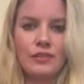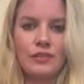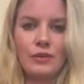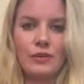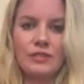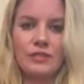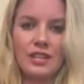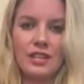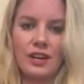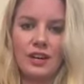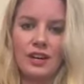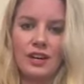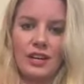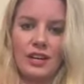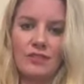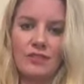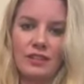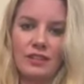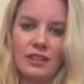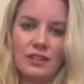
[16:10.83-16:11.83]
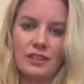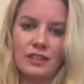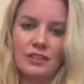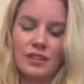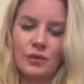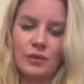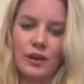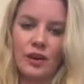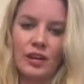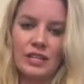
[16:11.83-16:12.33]
focusing on everything that's
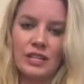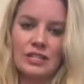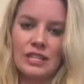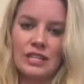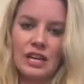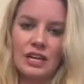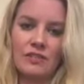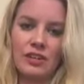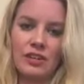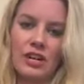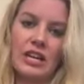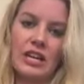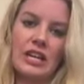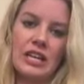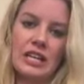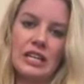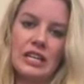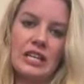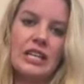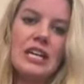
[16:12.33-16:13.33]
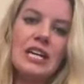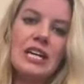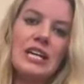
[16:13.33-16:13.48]
going on inside of your head.